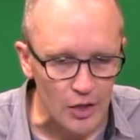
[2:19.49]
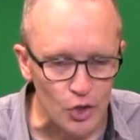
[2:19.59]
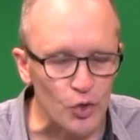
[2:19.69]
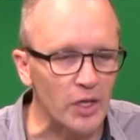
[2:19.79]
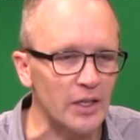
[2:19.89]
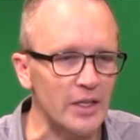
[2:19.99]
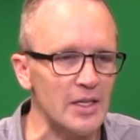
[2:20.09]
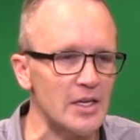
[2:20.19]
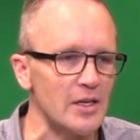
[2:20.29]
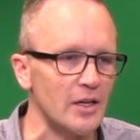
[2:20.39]
You can
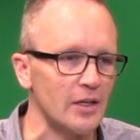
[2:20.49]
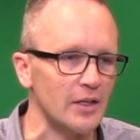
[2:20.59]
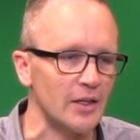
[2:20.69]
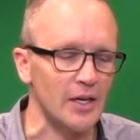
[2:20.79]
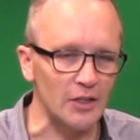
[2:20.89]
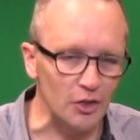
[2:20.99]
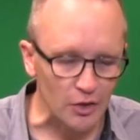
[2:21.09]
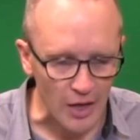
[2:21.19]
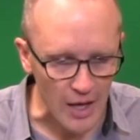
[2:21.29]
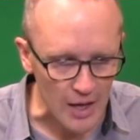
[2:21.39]
lead killer
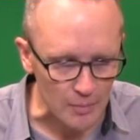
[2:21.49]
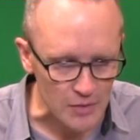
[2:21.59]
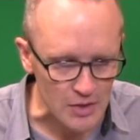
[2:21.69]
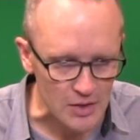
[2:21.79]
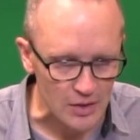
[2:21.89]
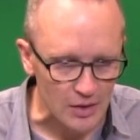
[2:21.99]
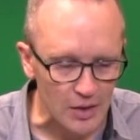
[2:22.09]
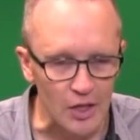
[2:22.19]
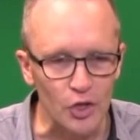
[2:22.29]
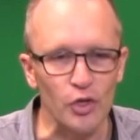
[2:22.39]
games.
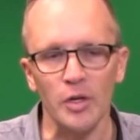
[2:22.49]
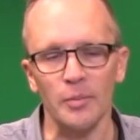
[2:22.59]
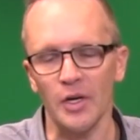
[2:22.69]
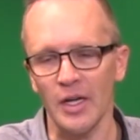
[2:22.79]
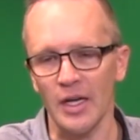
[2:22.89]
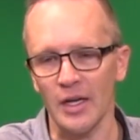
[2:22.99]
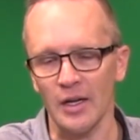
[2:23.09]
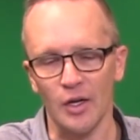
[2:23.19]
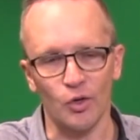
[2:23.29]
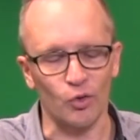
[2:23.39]
You can
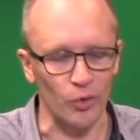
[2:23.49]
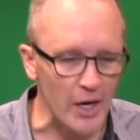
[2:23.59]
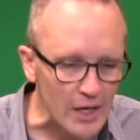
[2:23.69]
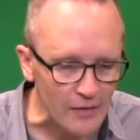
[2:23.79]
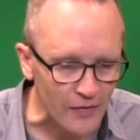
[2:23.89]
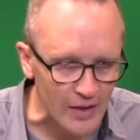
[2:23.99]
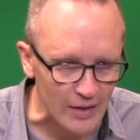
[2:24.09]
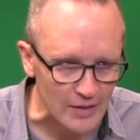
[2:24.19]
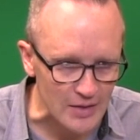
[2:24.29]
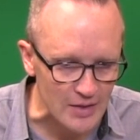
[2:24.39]
plan great
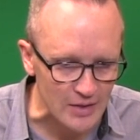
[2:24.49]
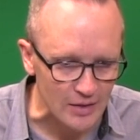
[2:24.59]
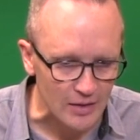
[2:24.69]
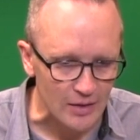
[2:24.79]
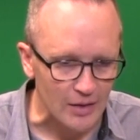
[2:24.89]
events.